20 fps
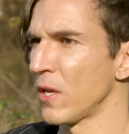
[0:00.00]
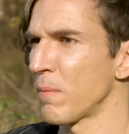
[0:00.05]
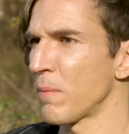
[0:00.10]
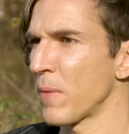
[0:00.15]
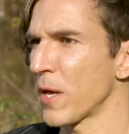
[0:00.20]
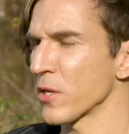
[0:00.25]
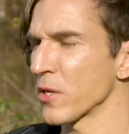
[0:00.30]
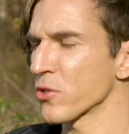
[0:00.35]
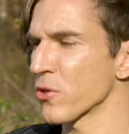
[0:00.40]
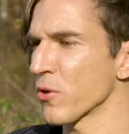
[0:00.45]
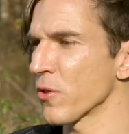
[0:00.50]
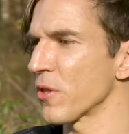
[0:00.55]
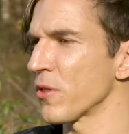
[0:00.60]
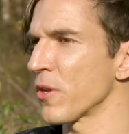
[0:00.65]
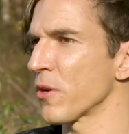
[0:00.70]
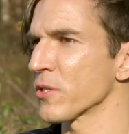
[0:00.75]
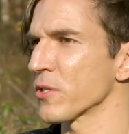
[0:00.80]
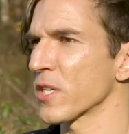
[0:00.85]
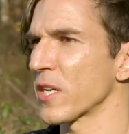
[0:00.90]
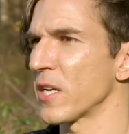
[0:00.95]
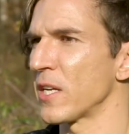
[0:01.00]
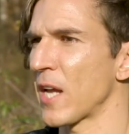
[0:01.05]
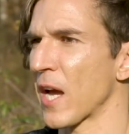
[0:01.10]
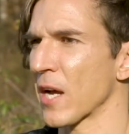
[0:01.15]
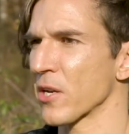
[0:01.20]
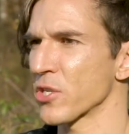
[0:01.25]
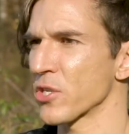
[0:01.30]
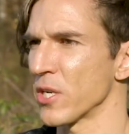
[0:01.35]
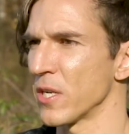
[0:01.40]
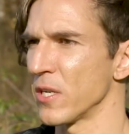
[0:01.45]
making sure that there's
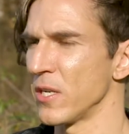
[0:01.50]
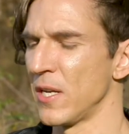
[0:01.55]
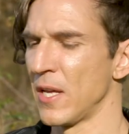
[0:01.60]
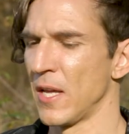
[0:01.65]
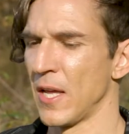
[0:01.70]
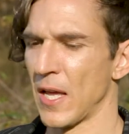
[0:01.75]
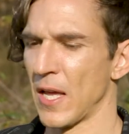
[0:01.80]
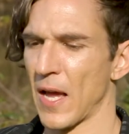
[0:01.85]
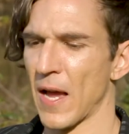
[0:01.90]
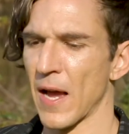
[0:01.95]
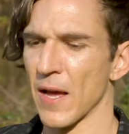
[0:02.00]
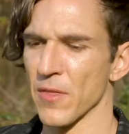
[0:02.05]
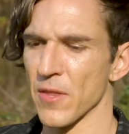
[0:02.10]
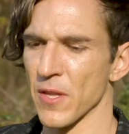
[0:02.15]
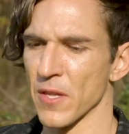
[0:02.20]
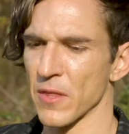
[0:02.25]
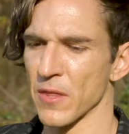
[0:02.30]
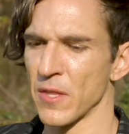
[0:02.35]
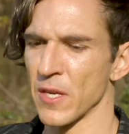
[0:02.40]
connection and that